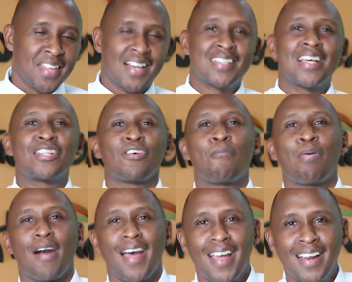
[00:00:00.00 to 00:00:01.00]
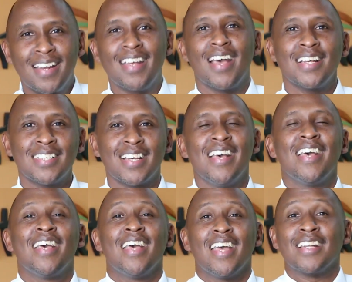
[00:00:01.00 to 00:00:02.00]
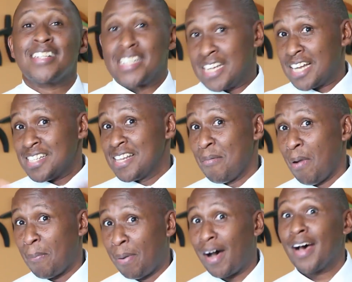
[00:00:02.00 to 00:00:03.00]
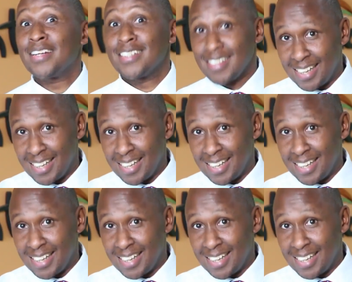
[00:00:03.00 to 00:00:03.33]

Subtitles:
a sense of pride. Yes. It sets them apart.